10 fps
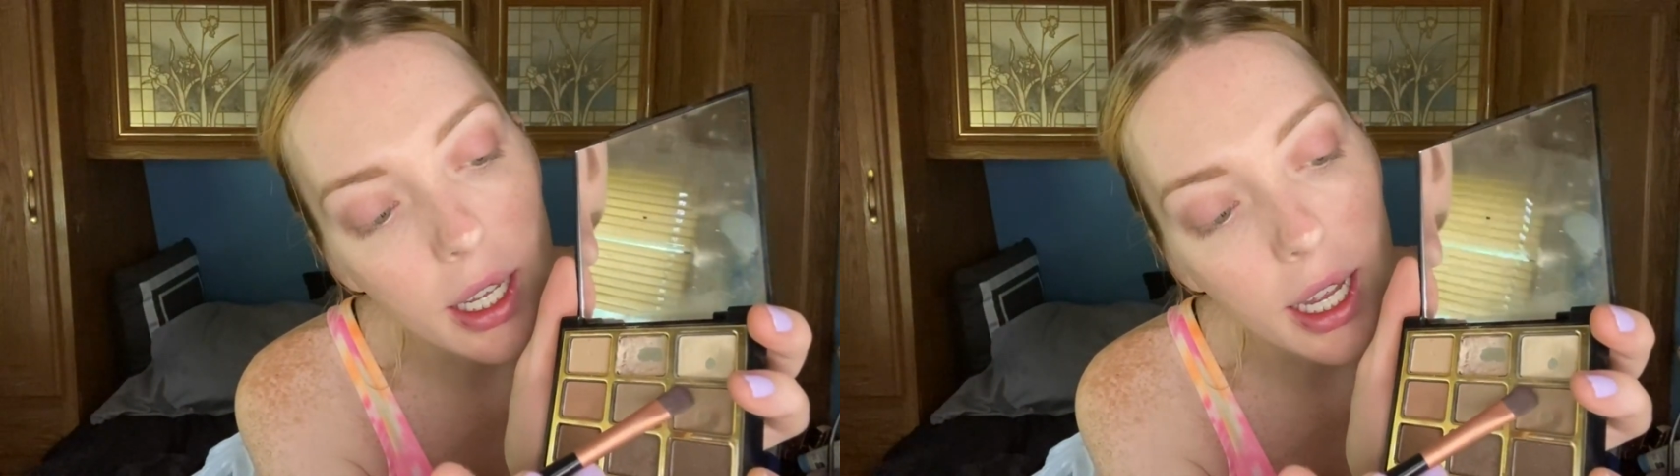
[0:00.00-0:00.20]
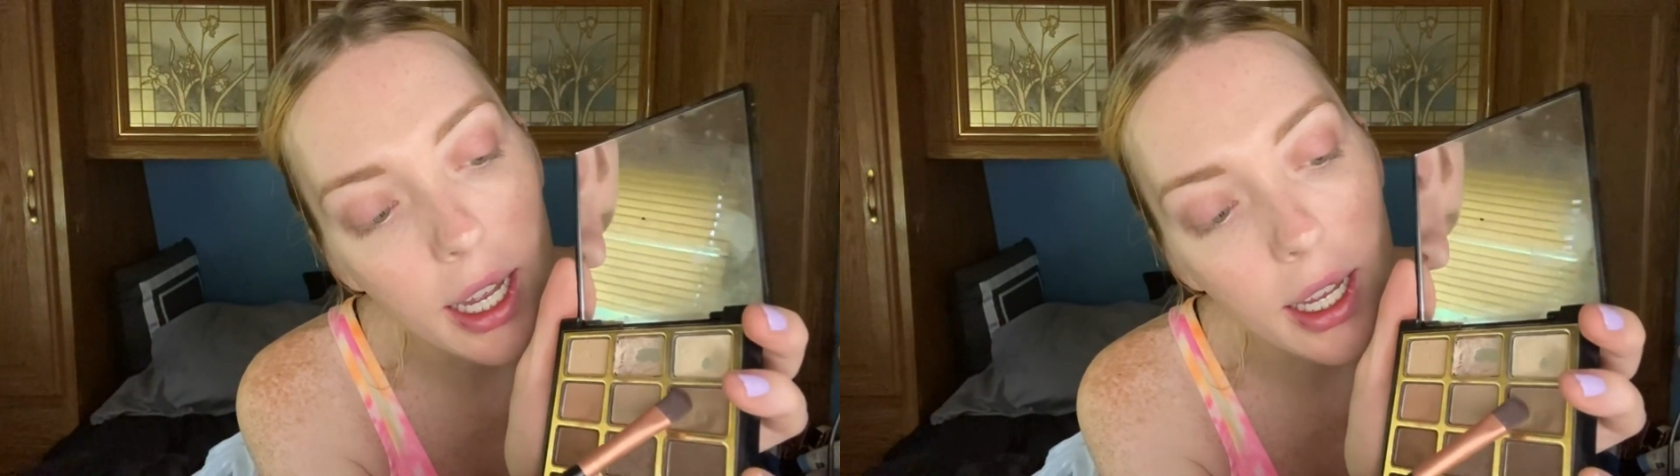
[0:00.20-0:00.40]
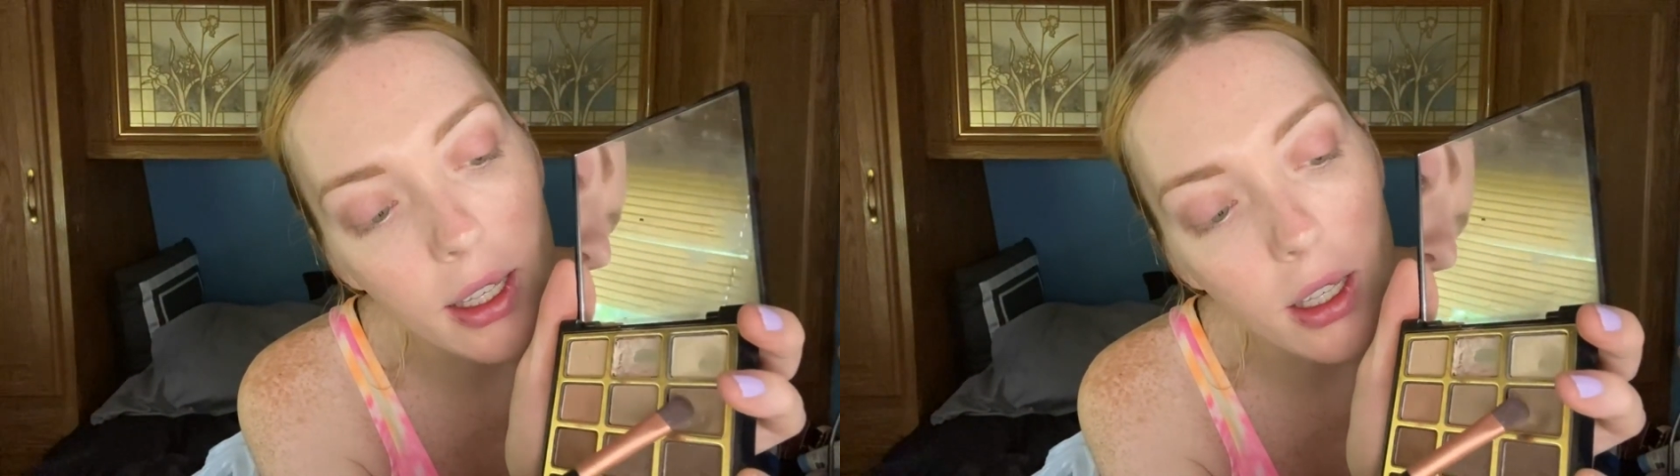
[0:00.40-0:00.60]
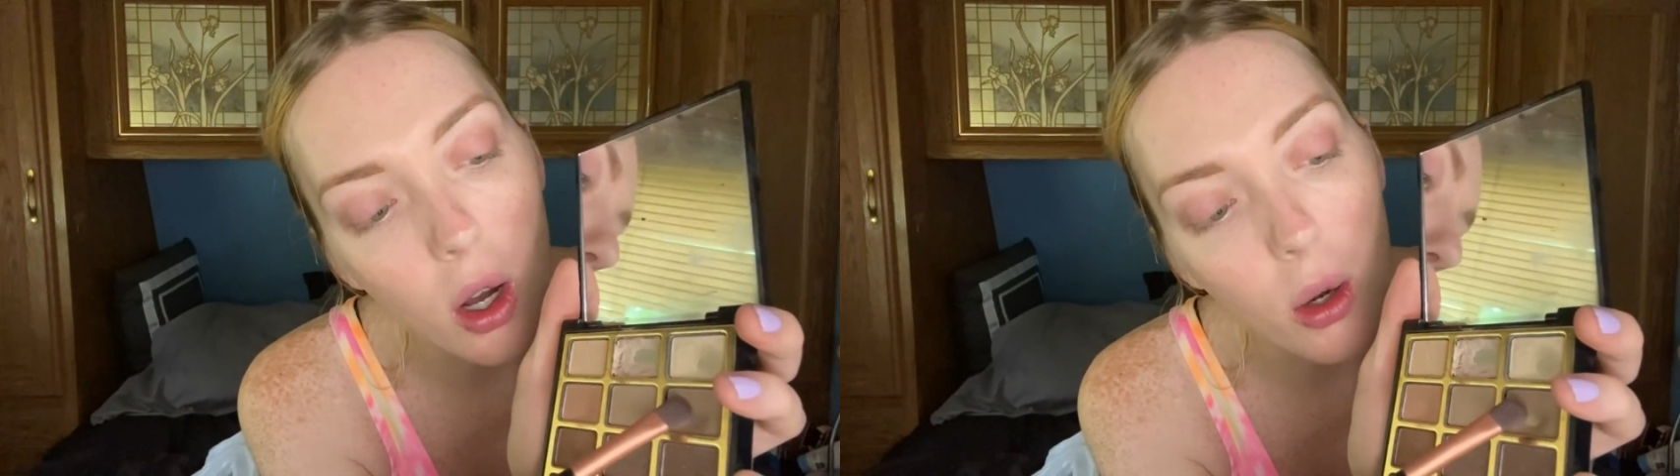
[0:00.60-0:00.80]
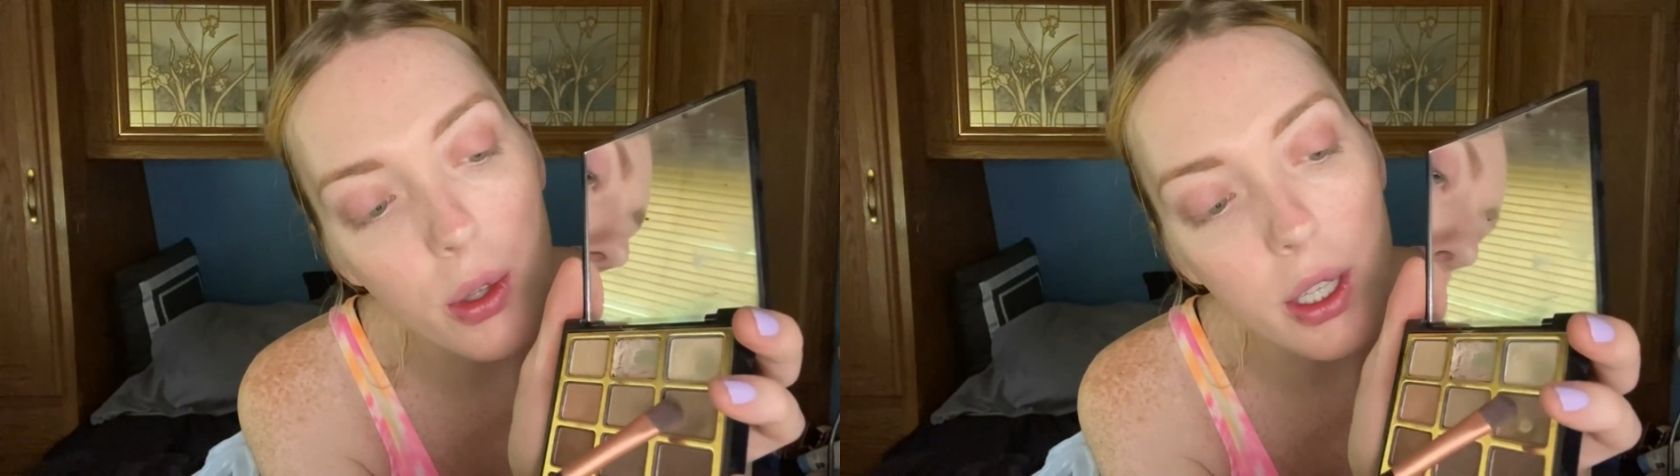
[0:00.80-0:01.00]
And
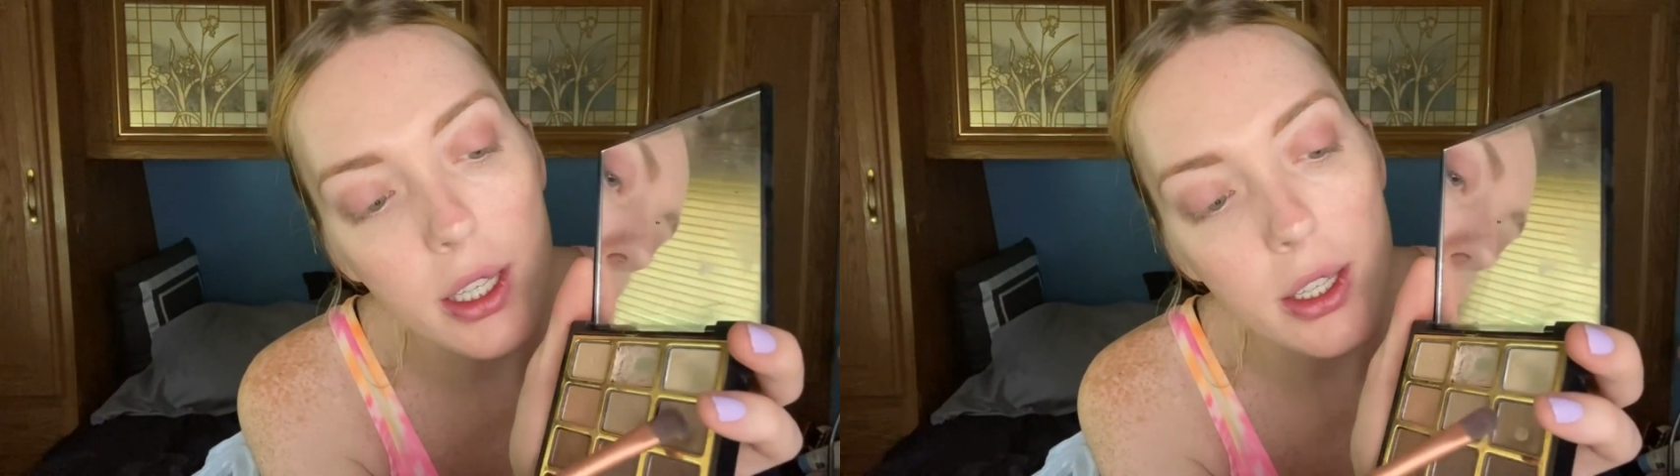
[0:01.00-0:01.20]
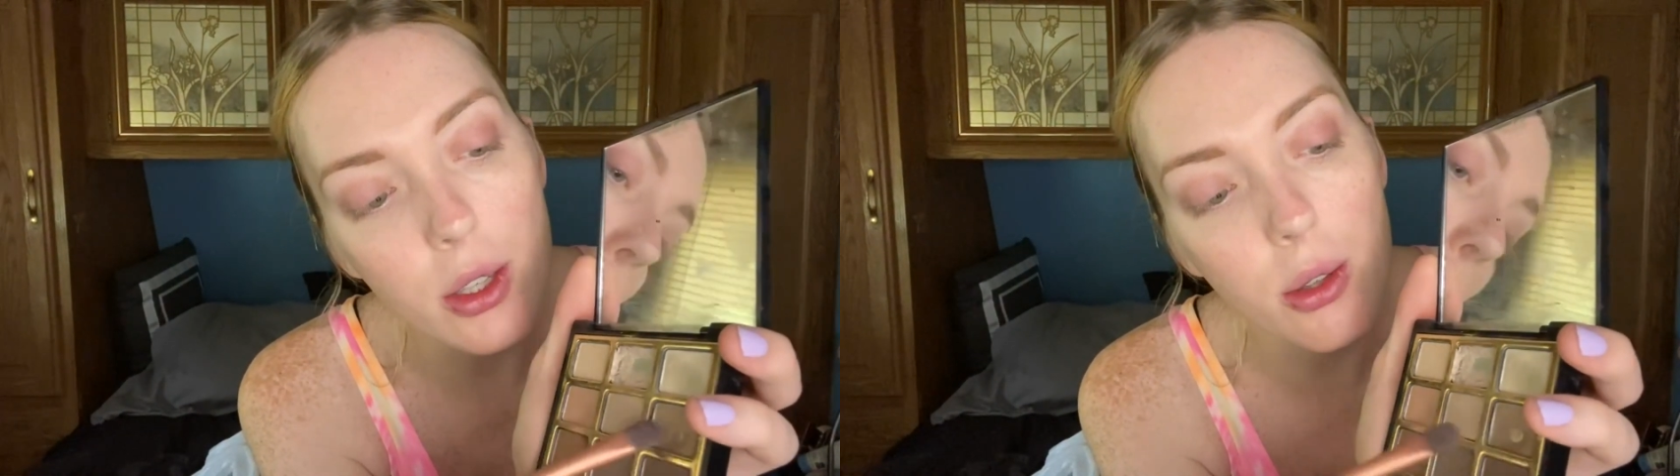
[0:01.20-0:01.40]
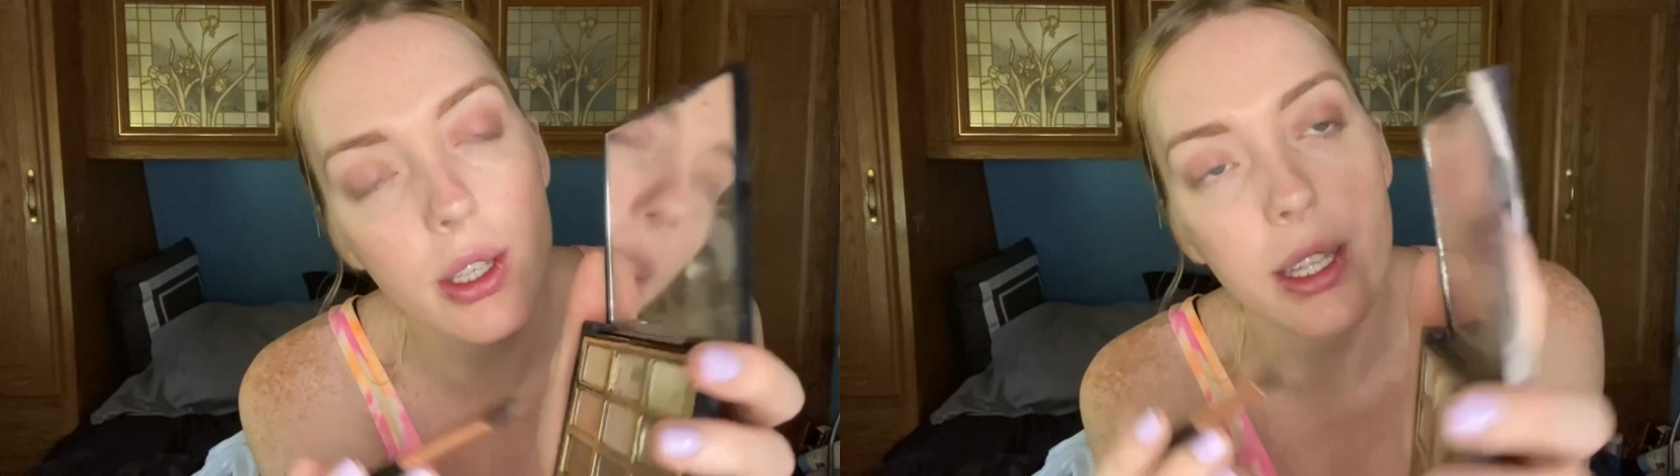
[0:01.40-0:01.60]
all we're going to do with